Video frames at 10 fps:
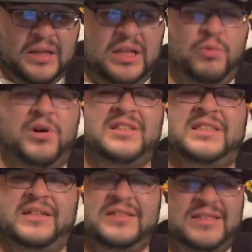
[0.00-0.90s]
They want to
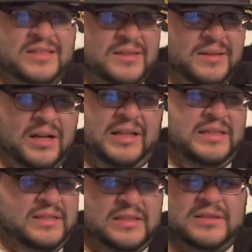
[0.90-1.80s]
tear the system down because
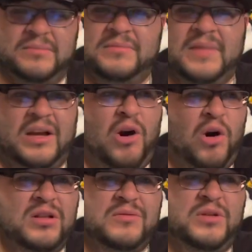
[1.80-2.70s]
the system, like all,